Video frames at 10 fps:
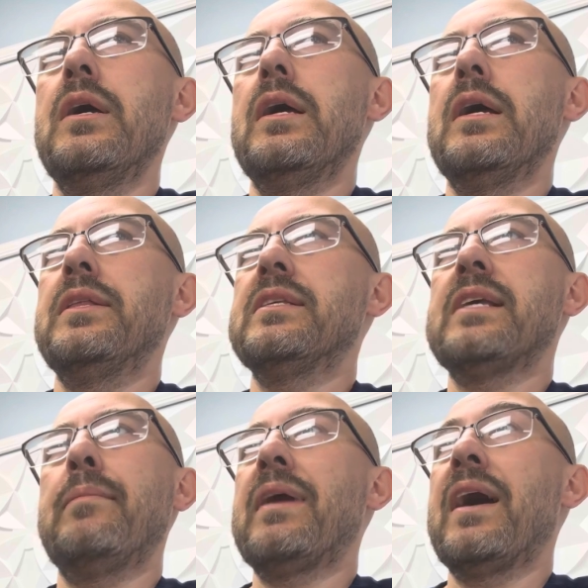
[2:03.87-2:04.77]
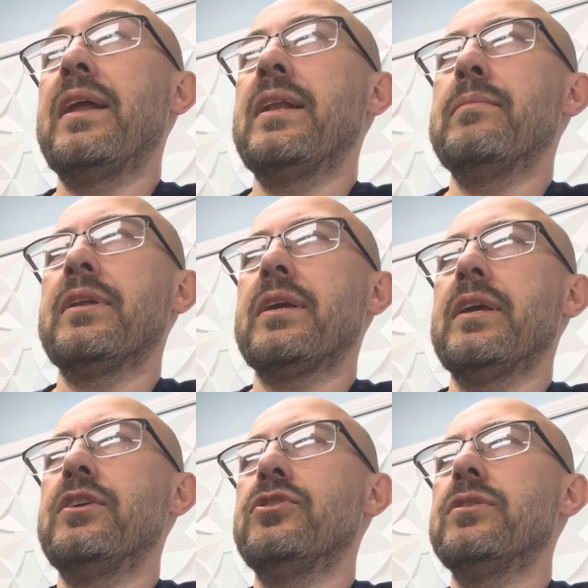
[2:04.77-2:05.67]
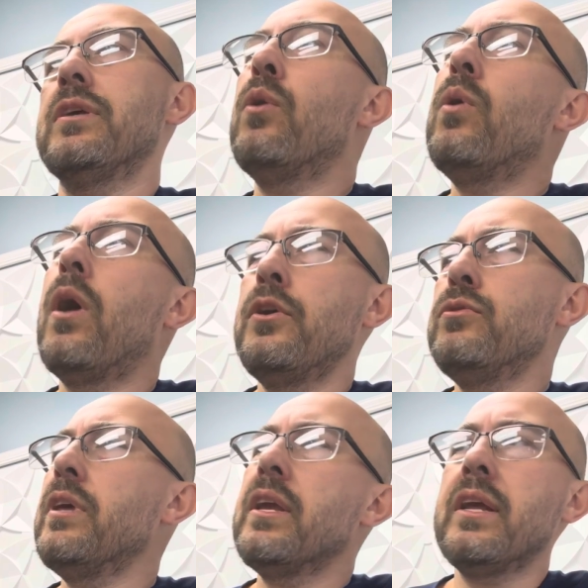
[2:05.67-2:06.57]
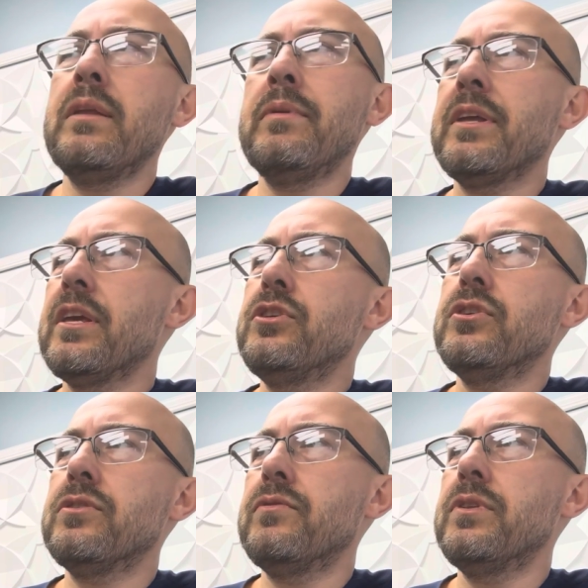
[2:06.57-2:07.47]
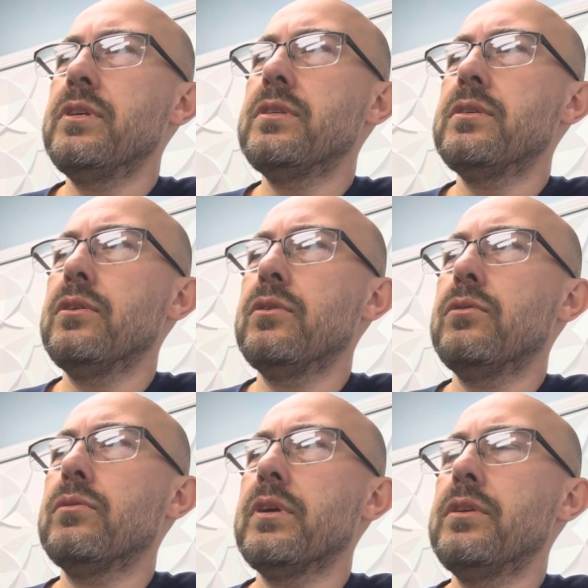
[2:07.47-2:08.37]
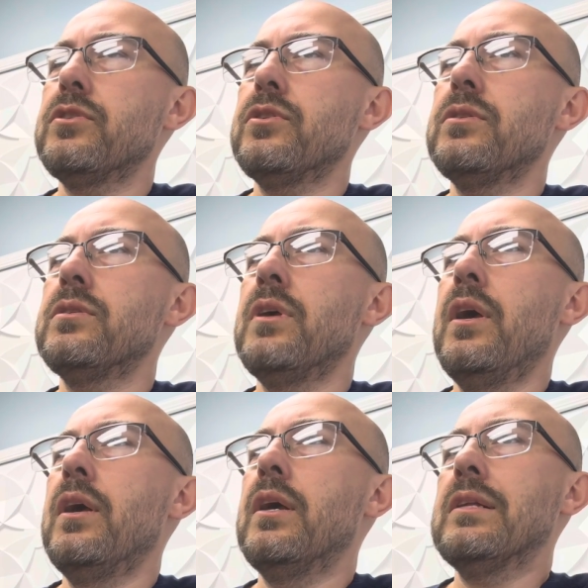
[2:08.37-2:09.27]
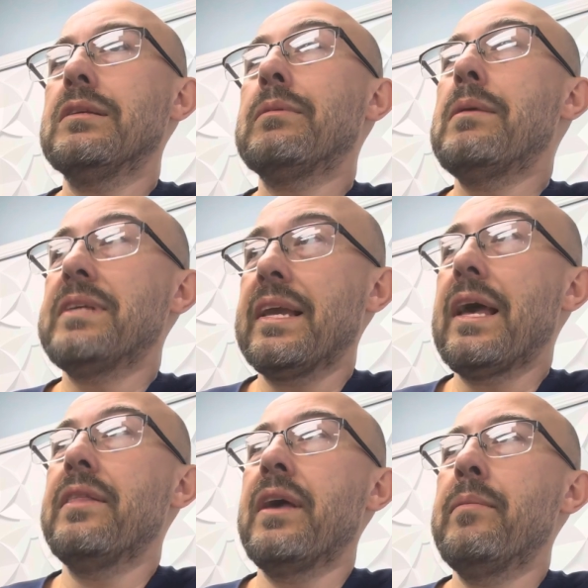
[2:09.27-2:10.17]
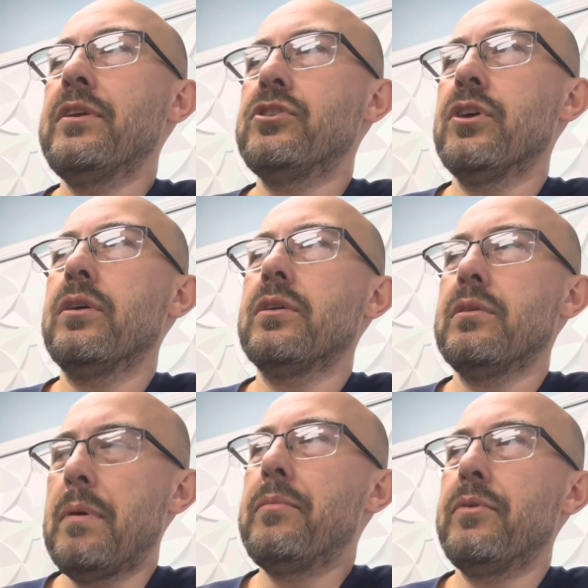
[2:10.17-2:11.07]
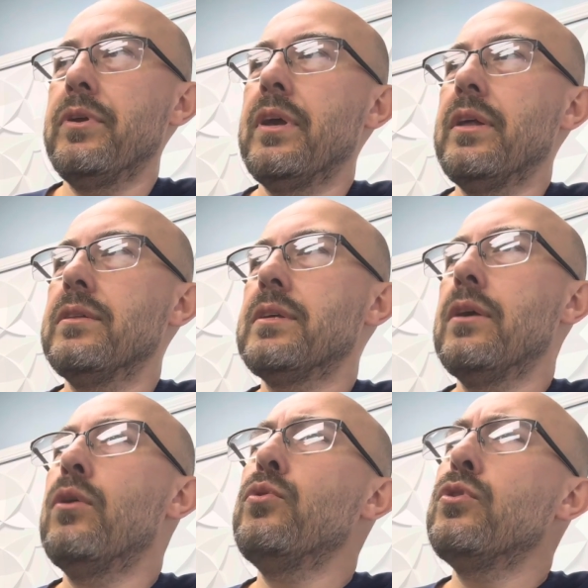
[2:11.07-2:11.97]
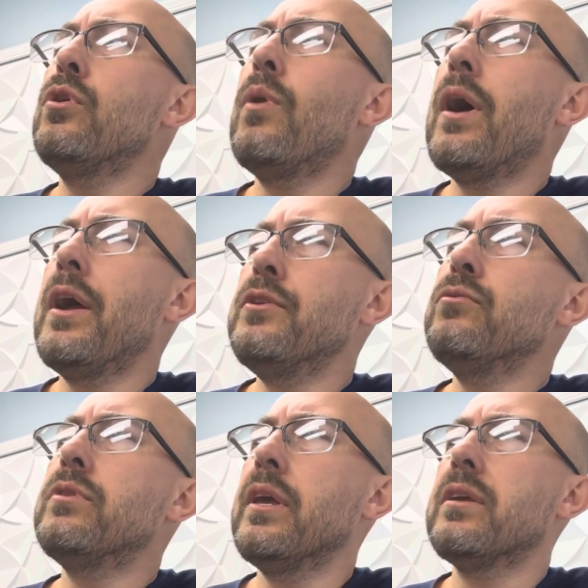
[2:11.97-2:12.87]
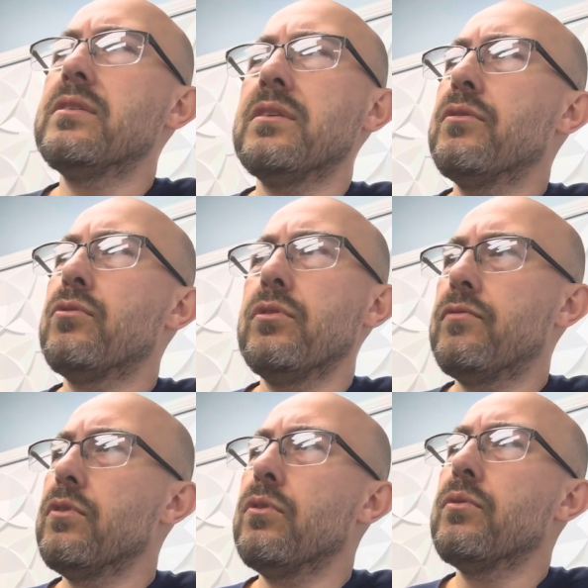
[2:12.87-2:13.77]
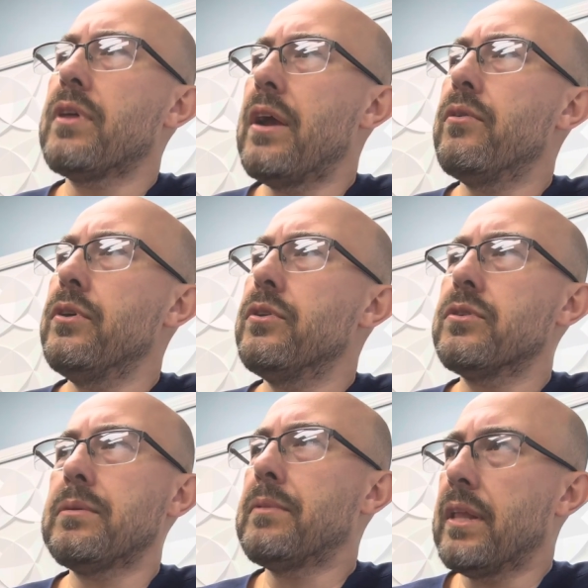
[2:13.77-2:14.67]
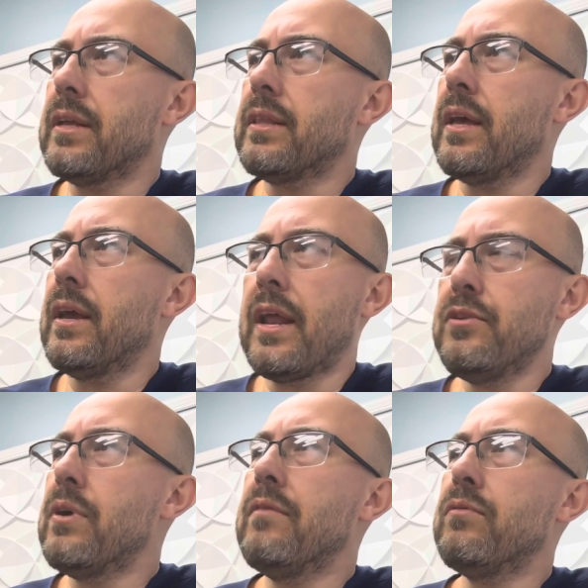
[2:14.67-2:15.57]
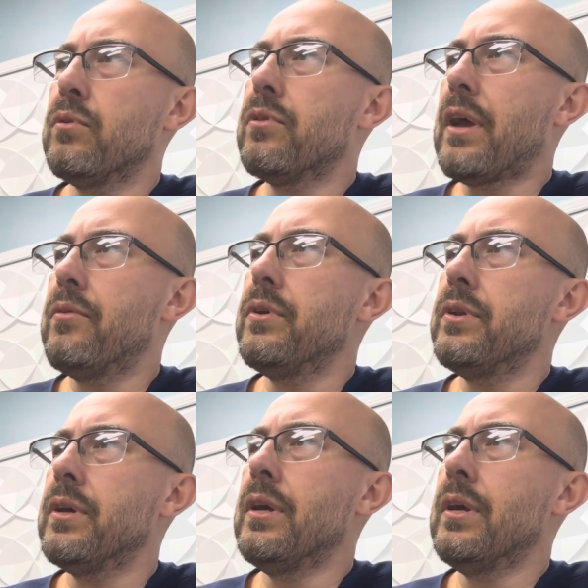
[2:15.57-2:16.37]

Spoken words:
and they say, I'm not on any medication, say, oh, well, are you taking any medications for these, conditions? And sometimes, again, that might jog their memory and say, oh, you know what? I do take Synthroid for low thyroid or something like that. And I do have low thyroid.